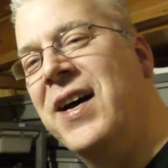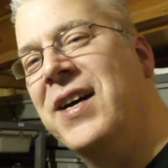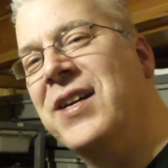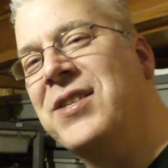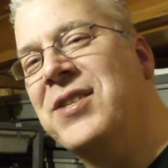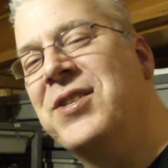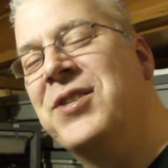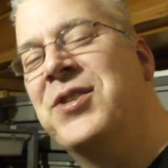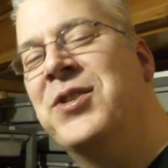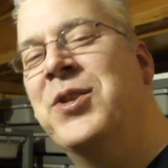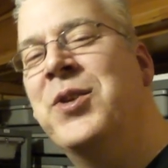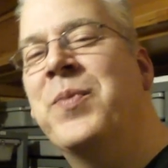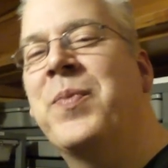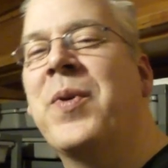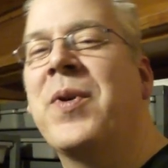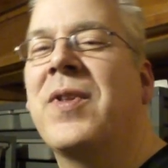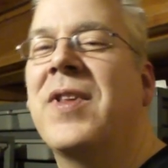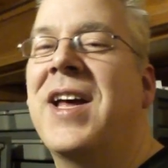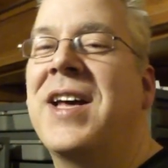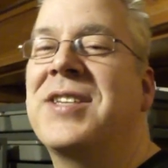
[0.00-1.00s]

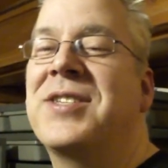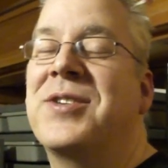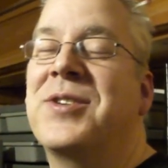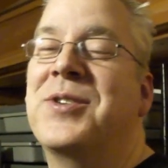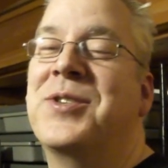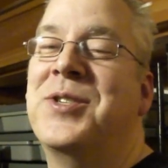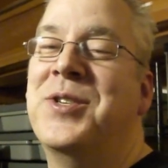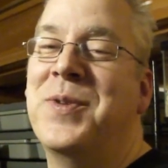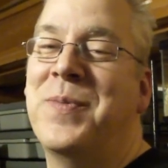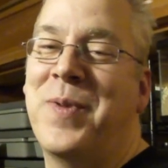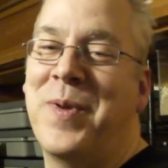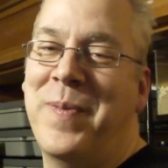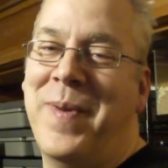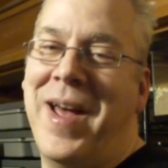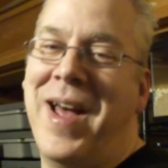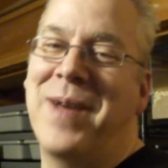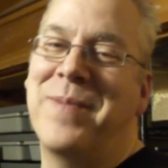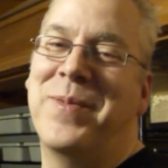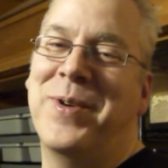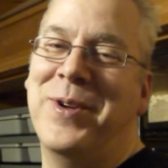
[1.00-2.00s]
super lesser super
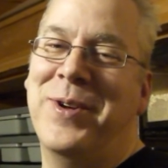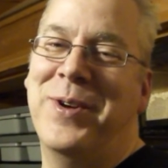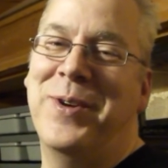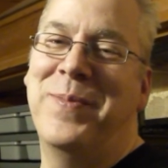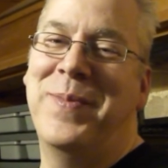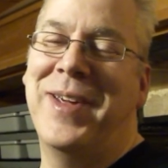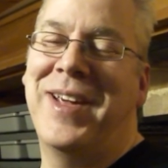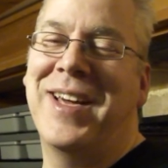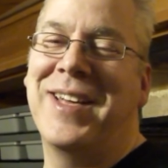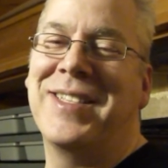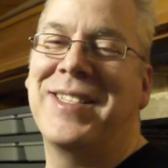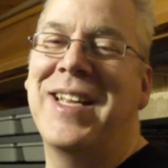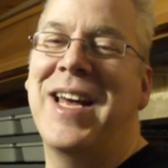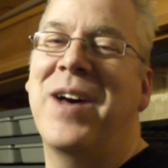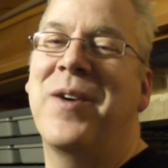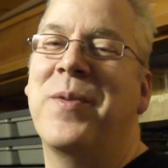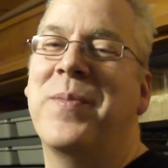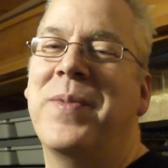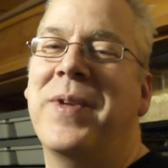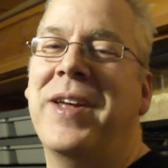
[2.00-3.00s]
bamboo, because
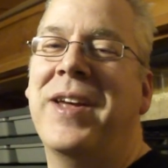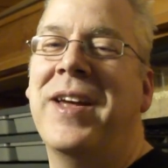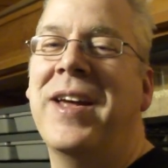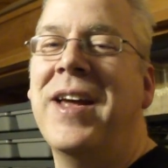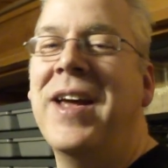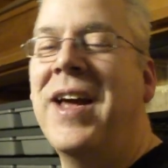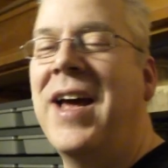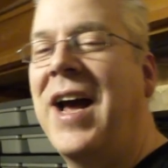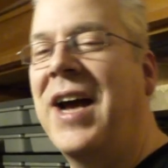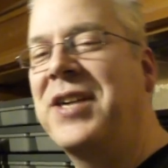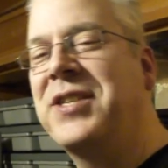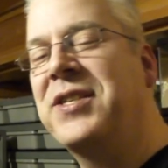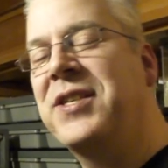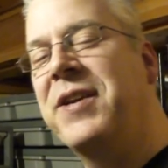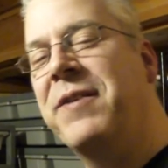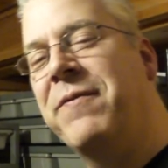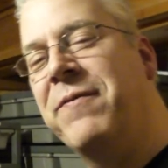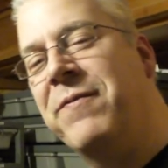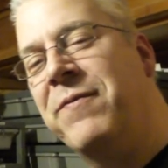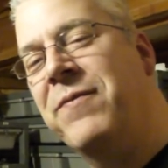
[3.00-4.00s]
that would be
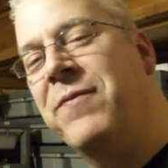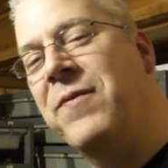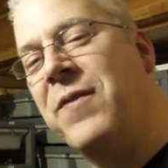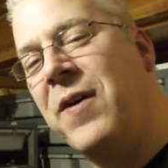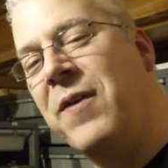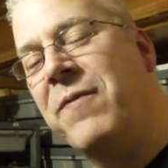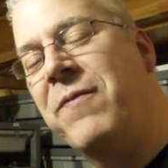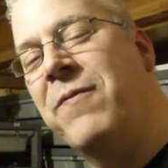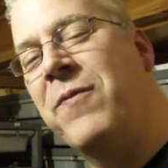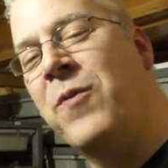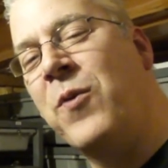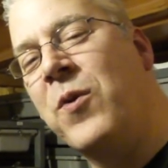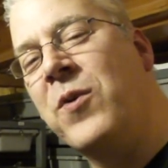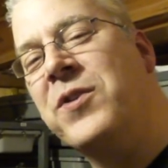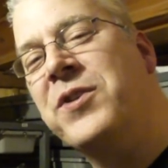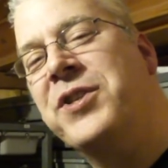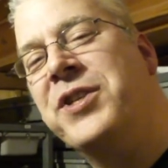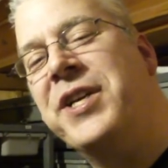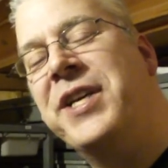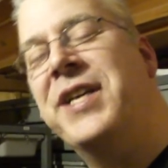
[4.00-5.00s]
actually
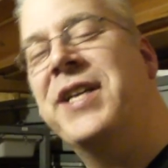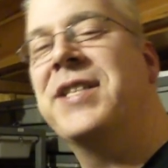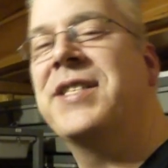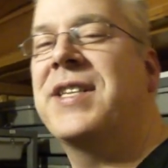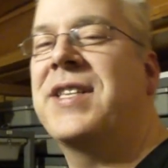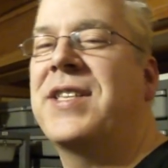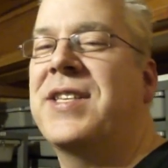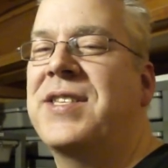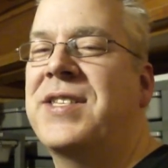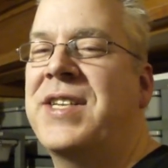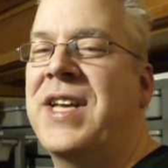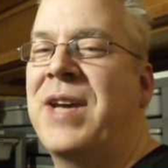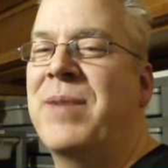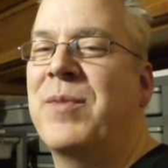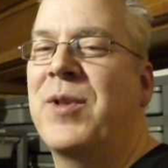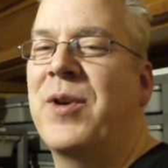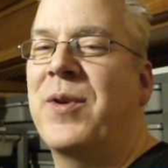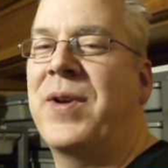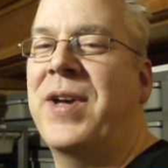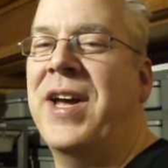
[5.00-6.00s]
four genes at the
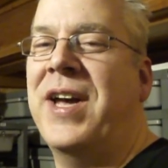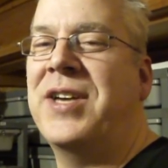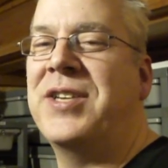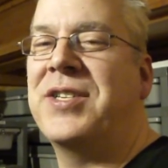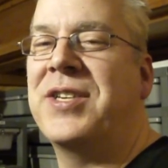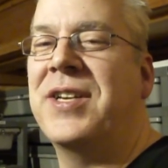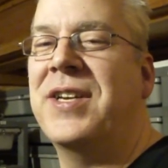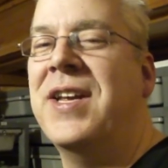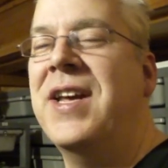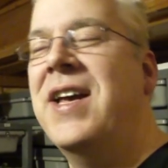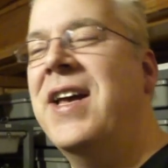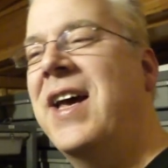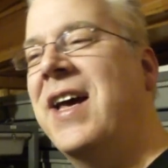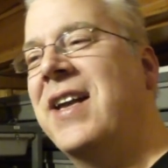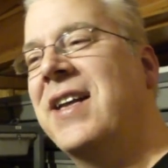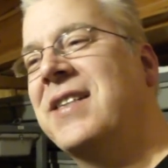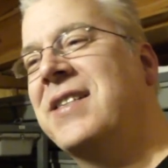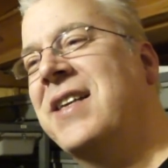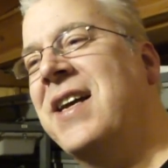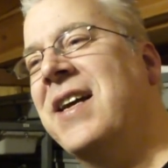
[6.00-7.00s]
same location.
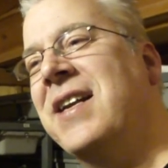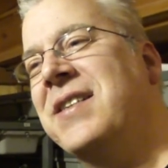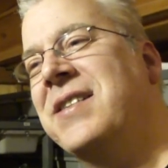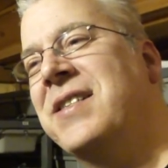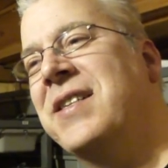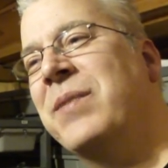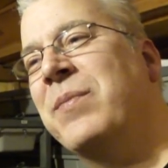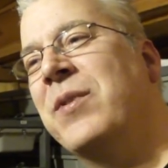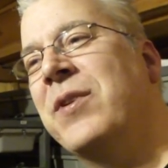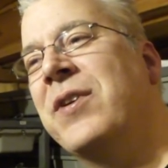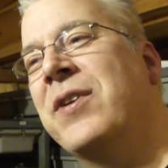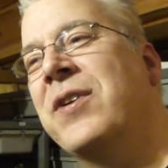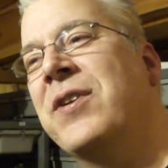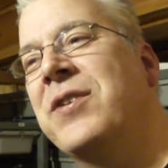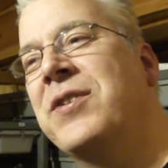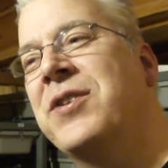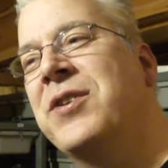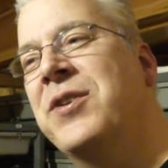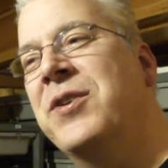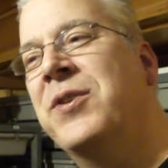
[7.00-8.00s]
And it's kind of similar
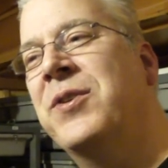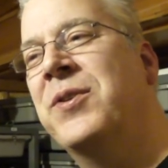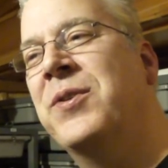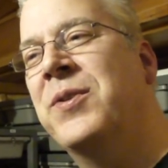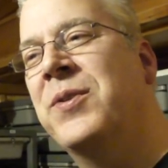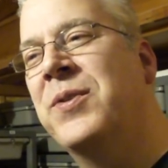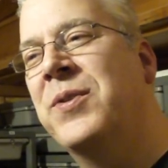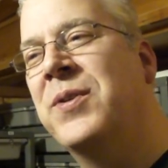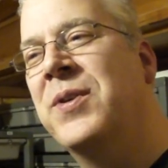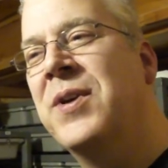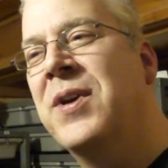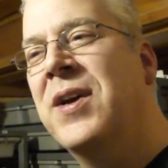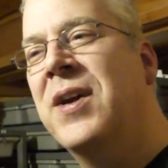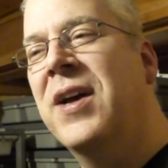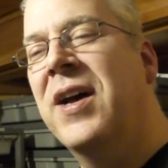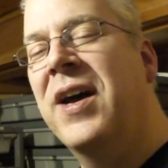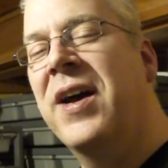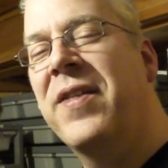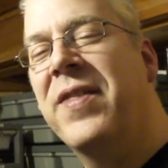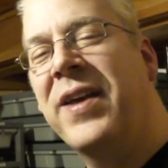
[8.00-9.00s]
to
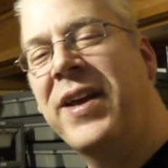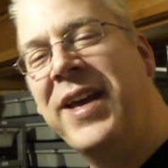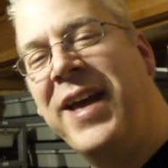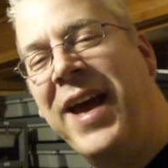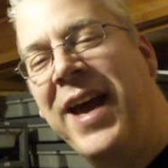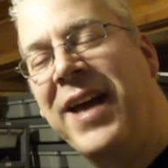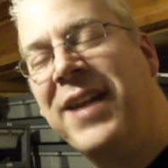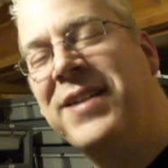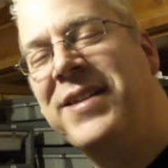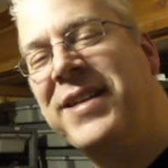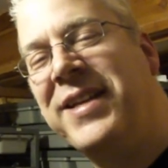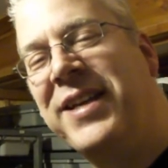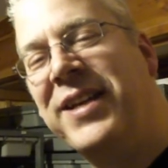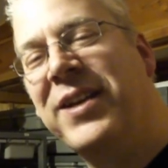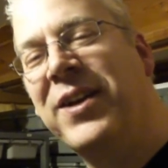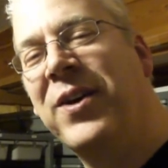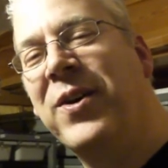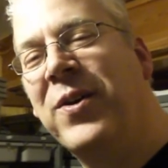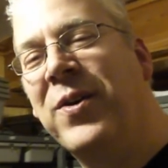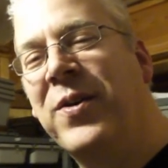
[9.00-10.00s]
the
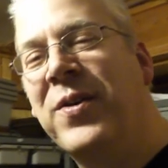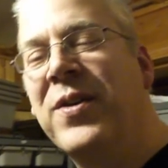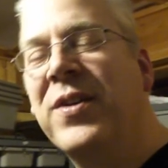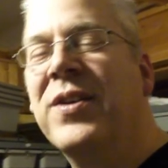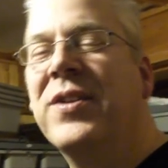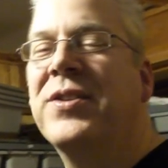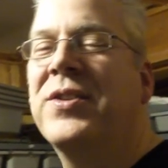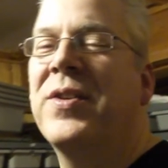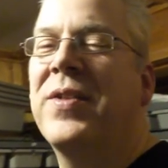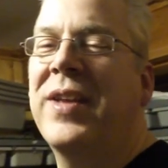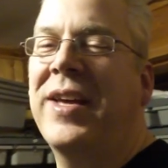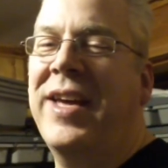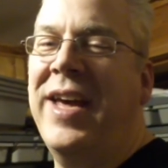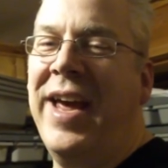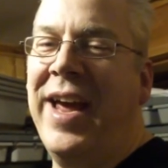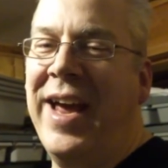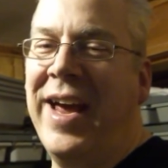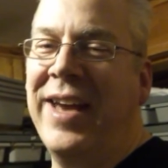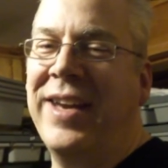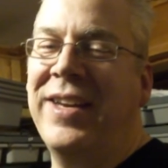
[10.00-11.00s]
Candino. So the
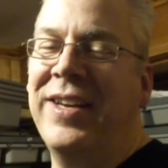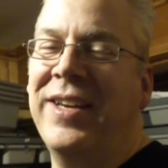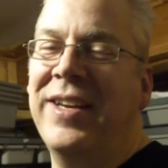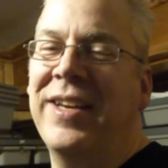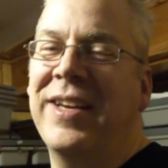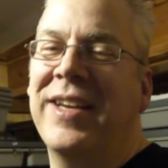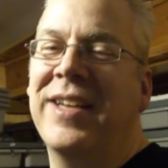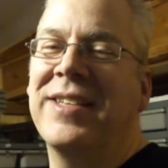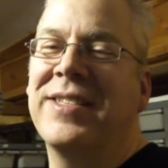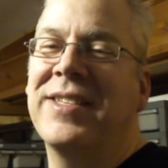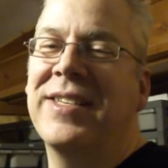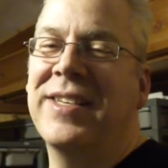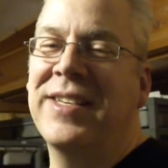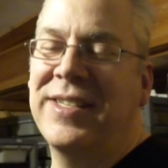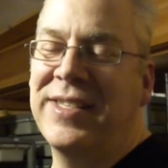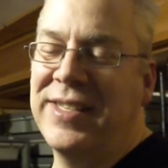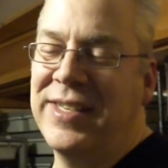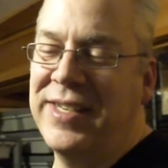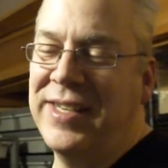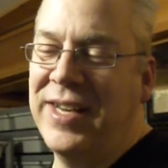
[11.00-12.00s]
Candy
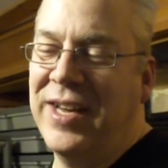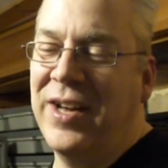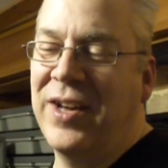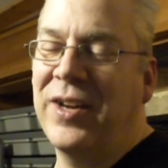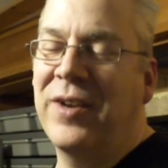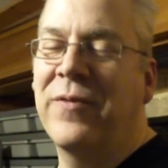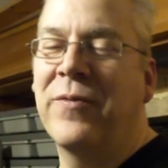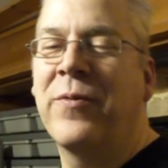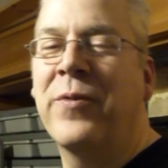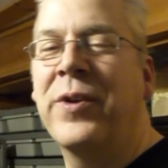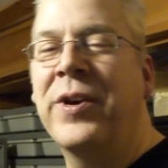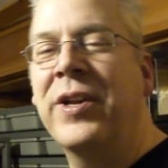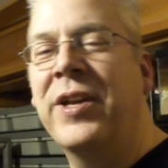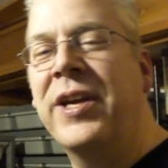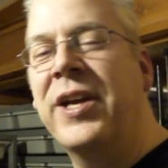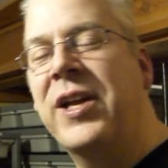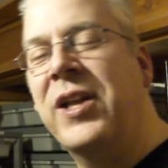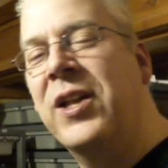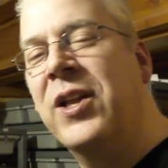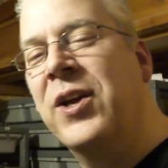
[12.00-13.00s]
is
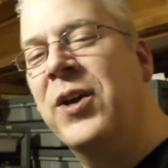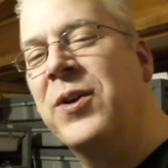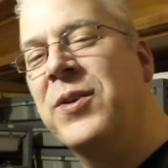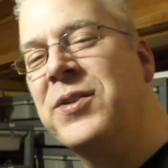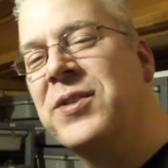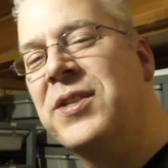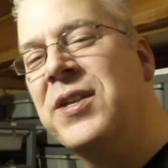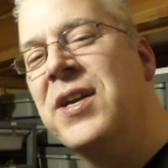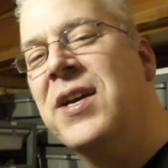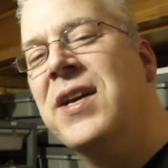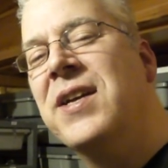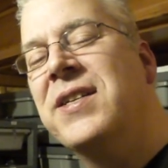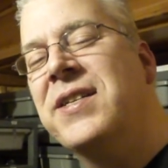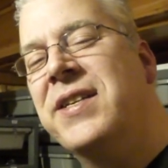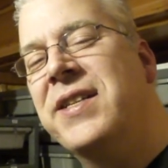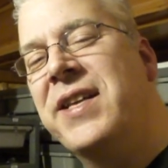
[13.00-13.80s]
really close to